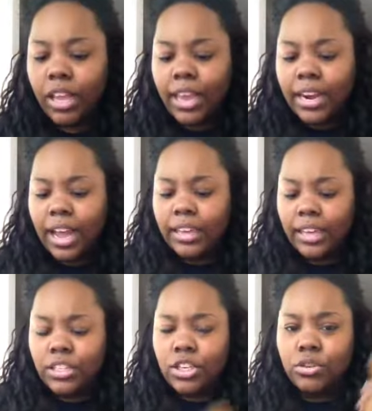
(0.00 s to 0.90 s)
And I
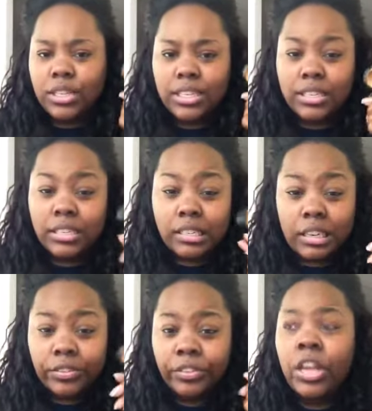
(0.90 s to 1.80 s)
like to use a
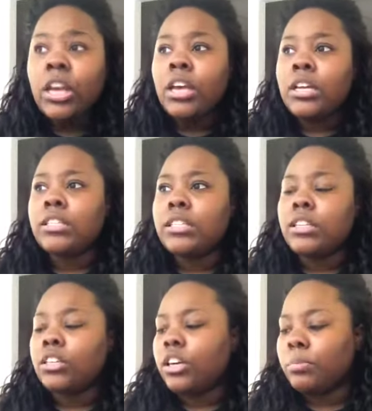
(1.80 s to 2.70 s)
stiff
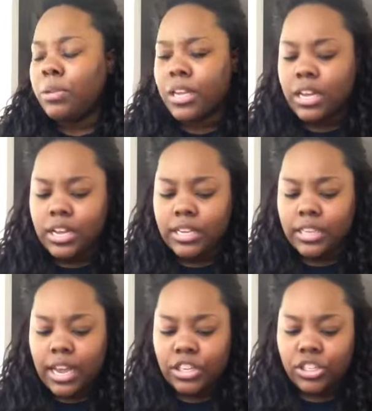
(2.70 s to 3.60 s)
concealer because
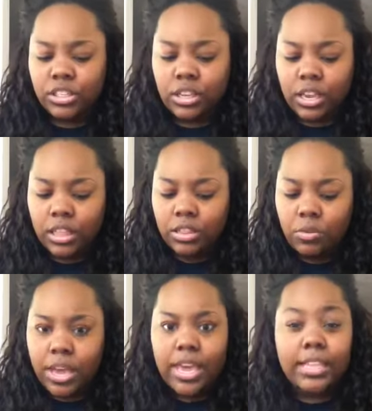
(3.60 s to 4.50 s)
I just like the
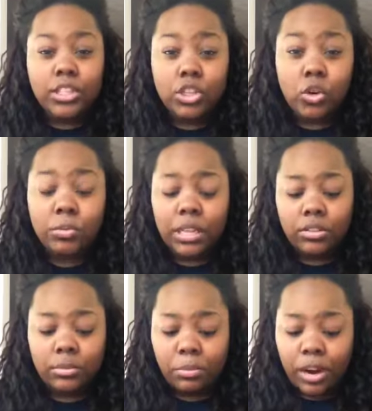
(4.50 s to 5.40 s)
way it sculpts
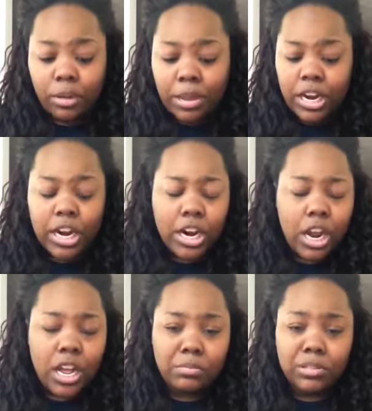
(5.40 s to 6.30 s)
out the brow better.
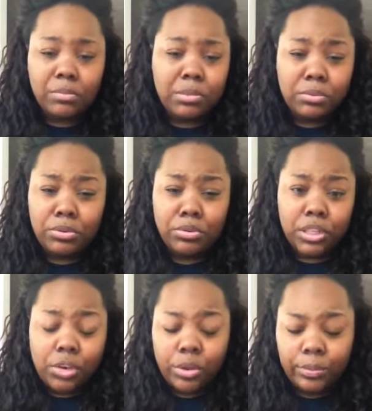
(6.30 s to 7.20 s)
Some people use
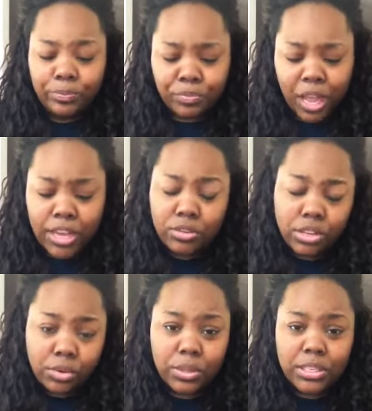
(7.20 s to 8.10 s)
liquid. I use
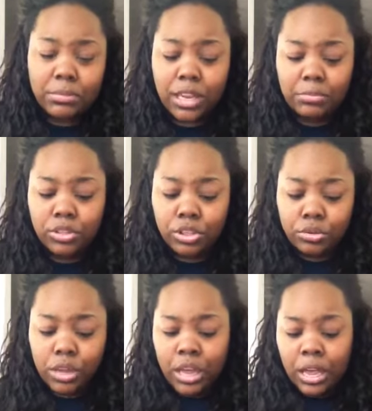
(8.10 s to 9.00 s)
liquid sometimes
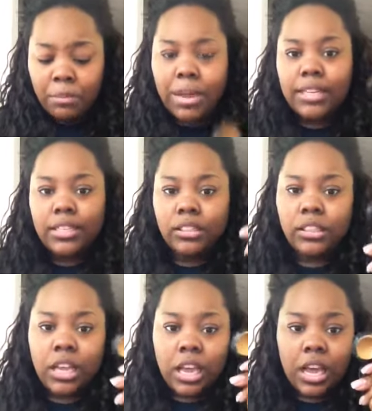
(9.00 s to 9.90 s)
too, but
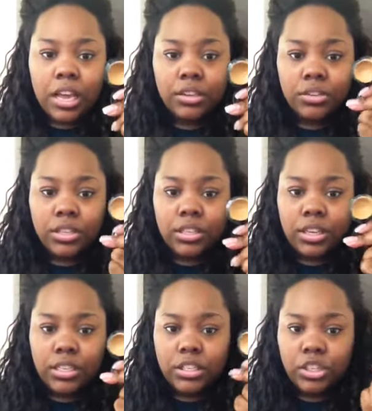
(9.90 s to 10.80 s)
I use this
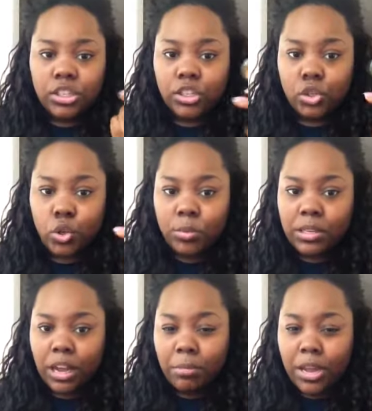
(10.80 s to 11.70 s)
because it just sculpts
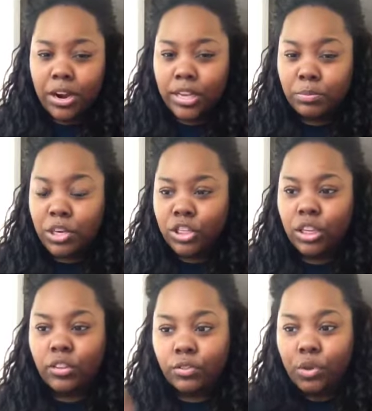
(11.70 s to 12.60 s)
it out better,
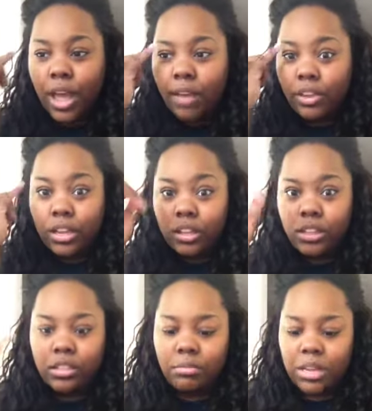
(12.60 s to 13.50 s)
especially if you haven't
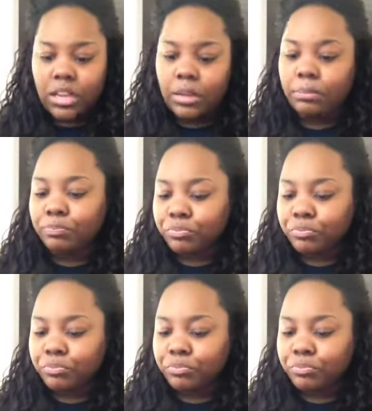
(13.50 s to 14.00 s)
cleaned them up.